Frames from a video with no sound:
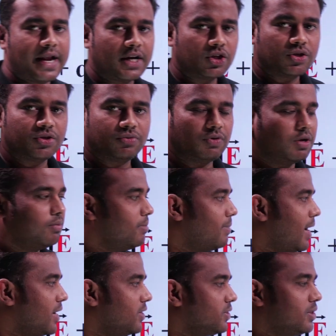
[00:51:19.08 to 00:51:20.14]
directions we will be
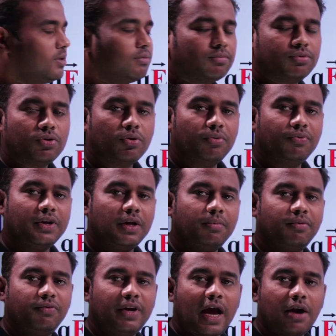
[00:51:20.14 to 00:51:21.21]
managing. So,
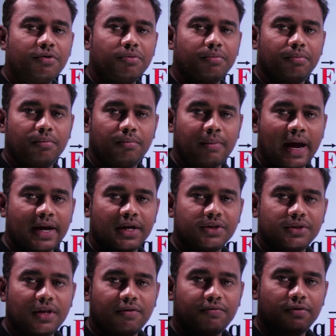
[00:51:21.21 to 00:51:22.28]
we have to
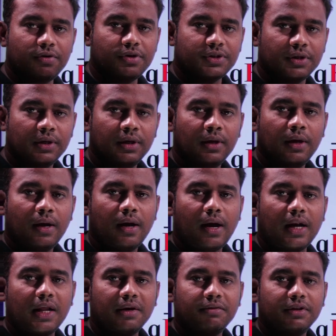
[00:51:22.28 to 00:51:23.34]
manage the force
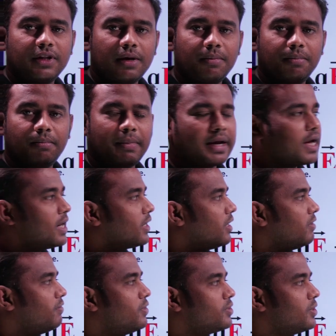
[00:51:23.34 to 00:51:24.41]
along with the
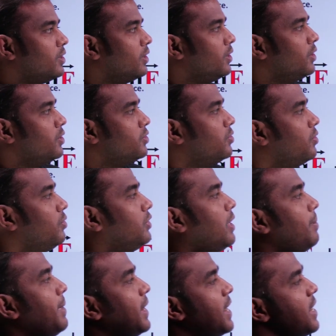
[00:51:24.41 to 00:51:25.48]
mechanical force. So,
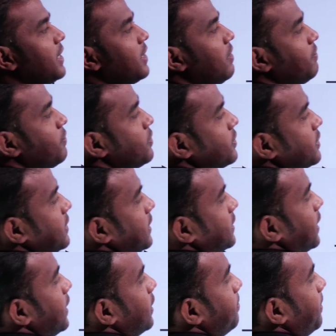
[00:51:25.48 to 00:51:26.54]
the mechanical force is the
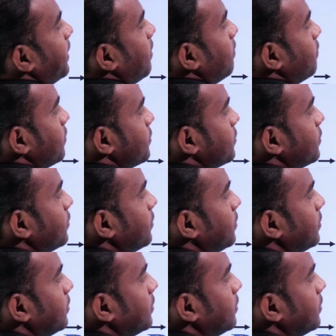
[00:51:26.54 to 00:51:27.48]
centripetal force,